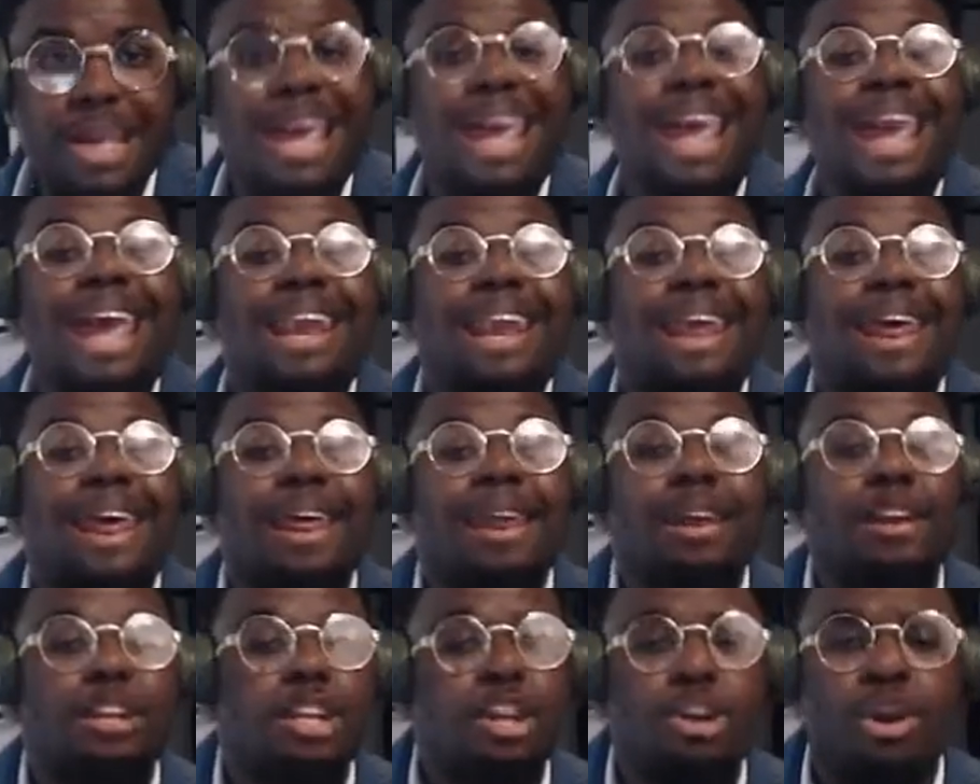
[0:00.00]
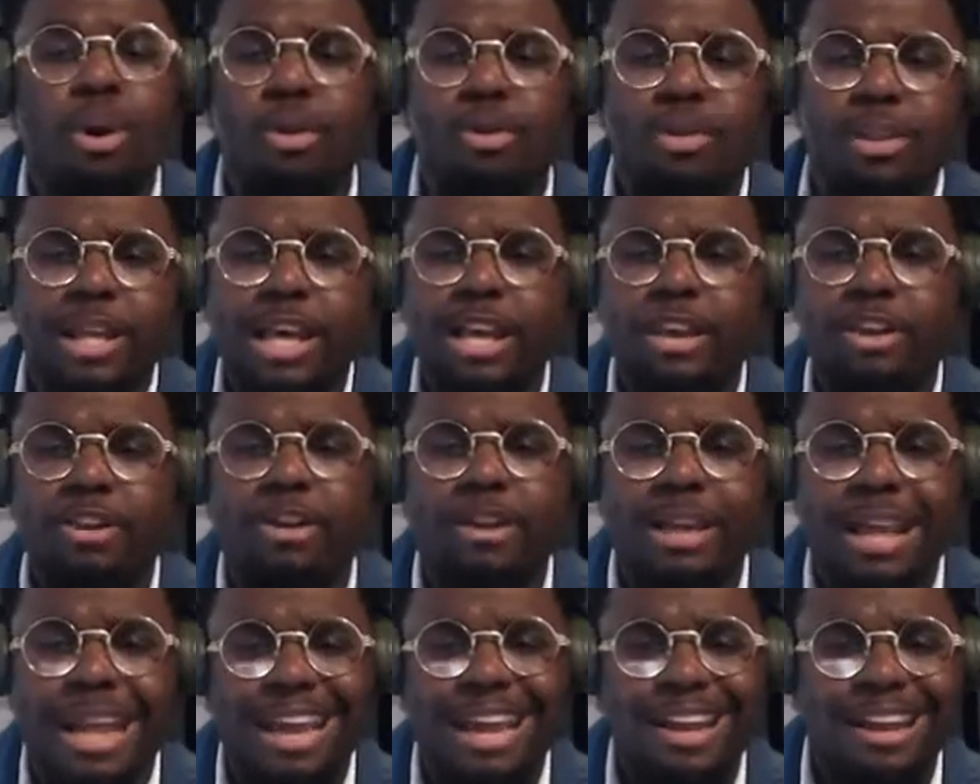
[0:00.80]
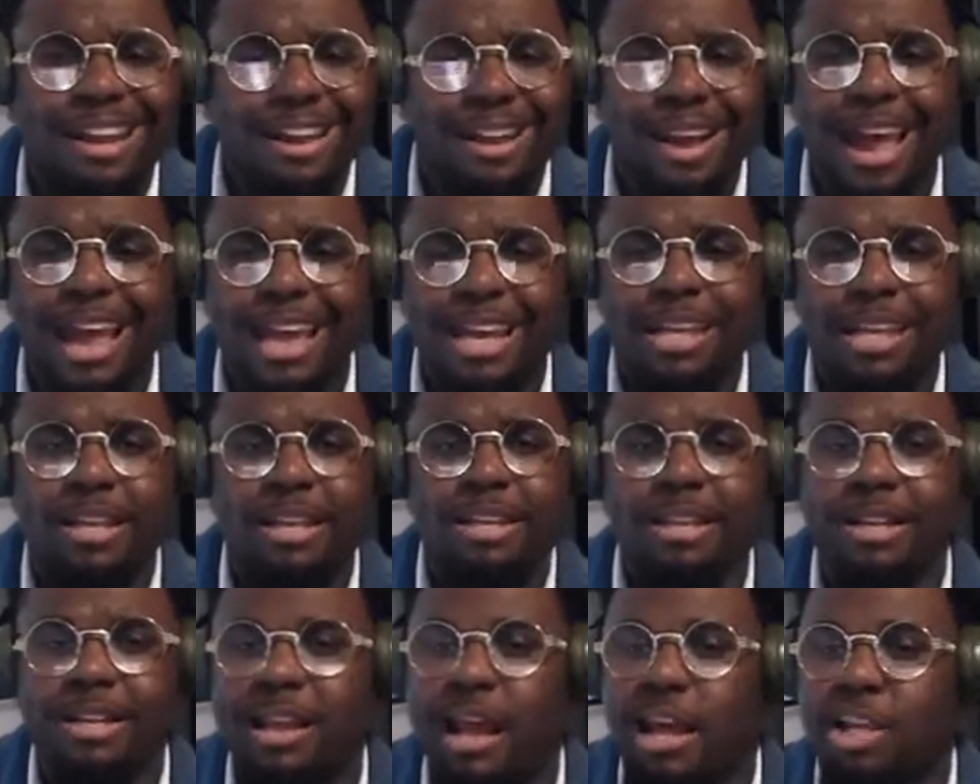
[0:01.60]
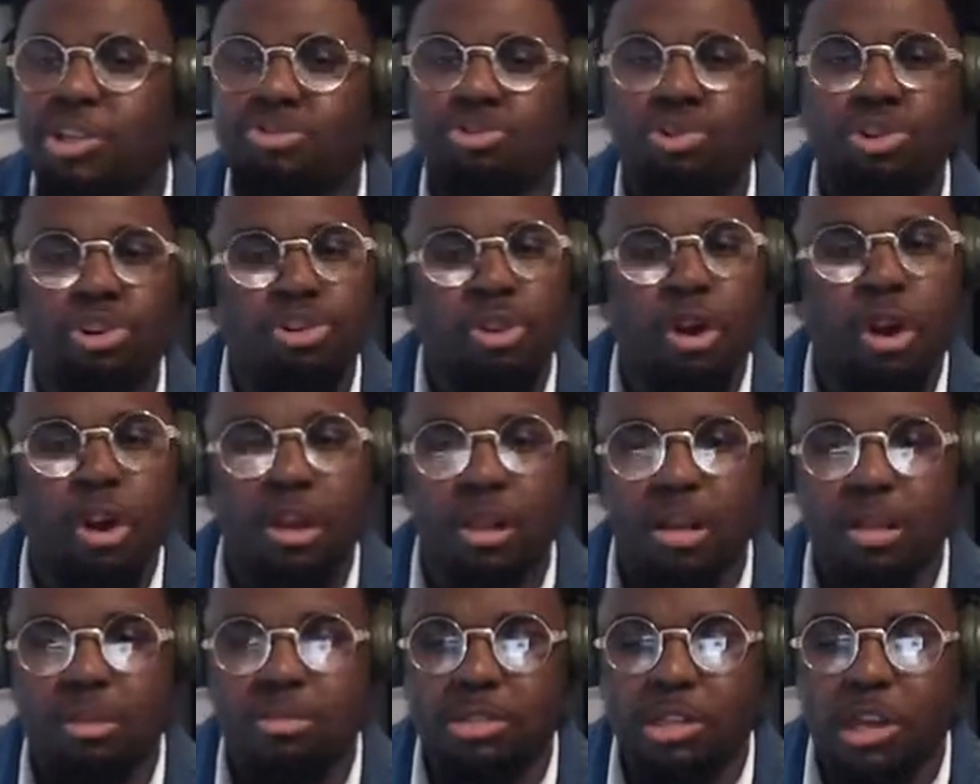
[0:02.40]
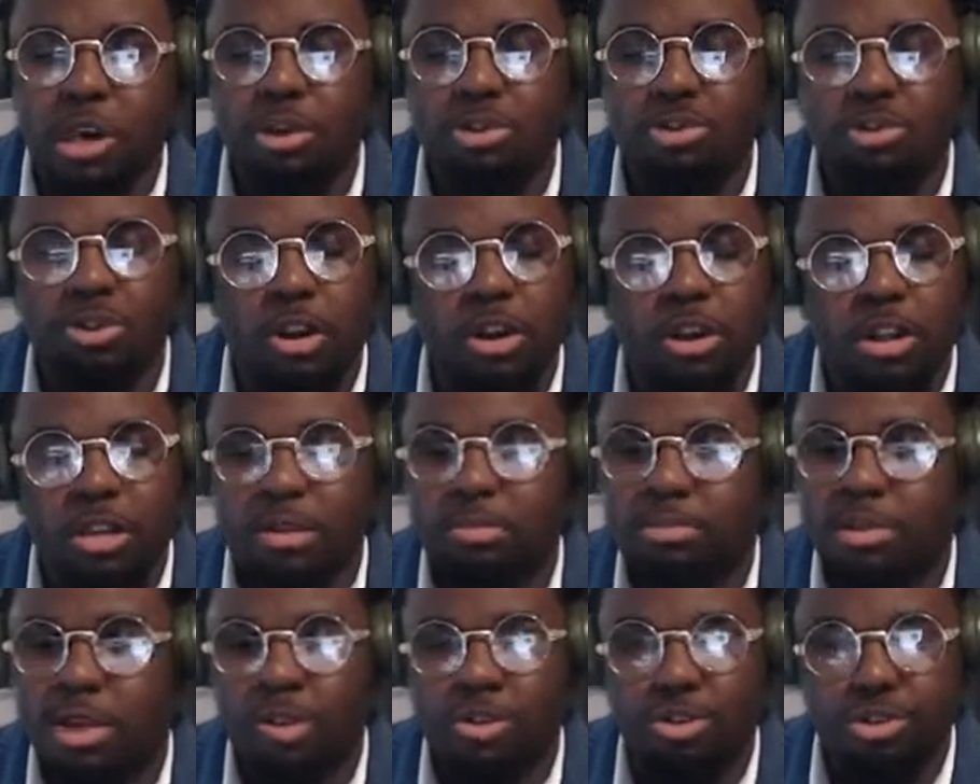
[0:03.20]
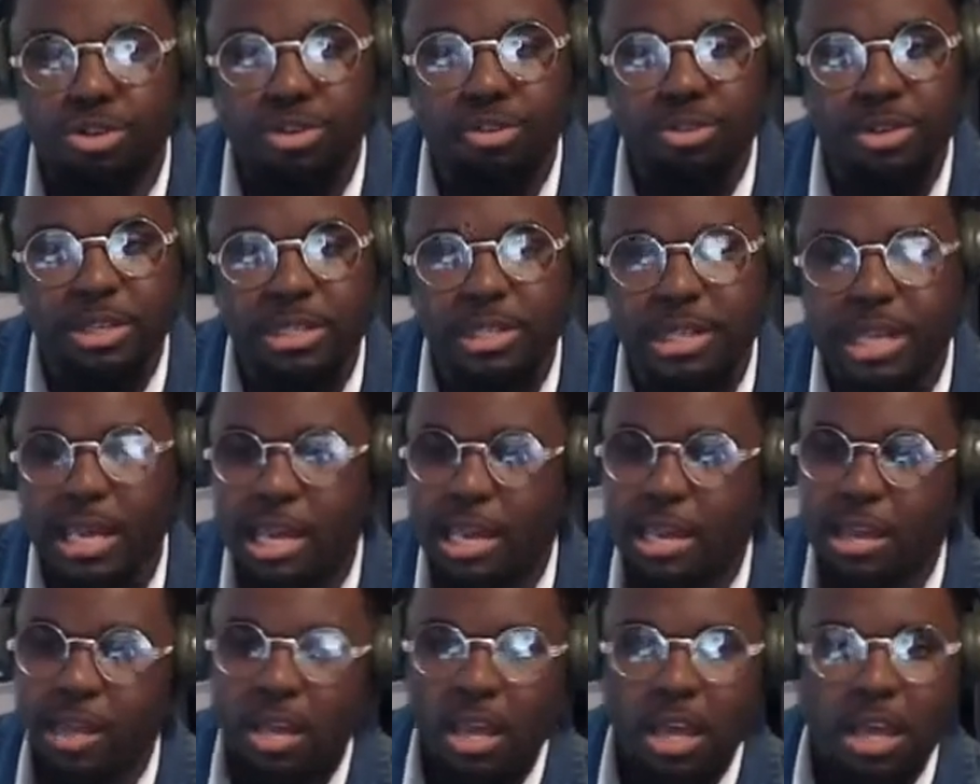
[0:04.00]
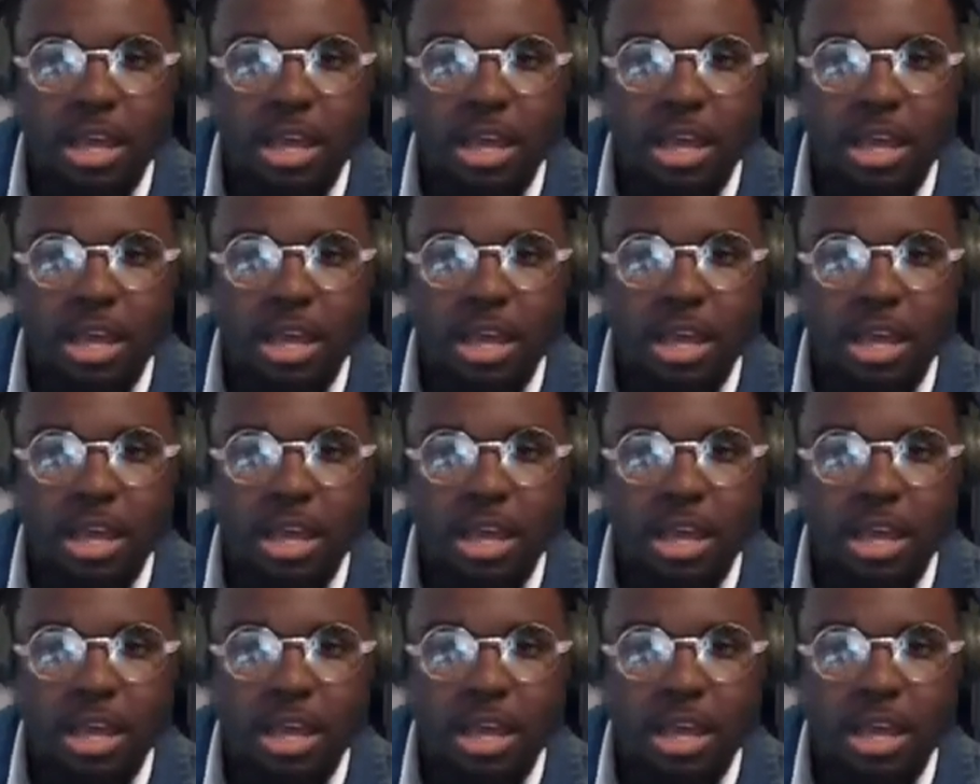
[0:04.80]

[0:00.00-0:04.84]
And then, you know, later in the night, that's when Dark comes out. Dark comes out to do his thing.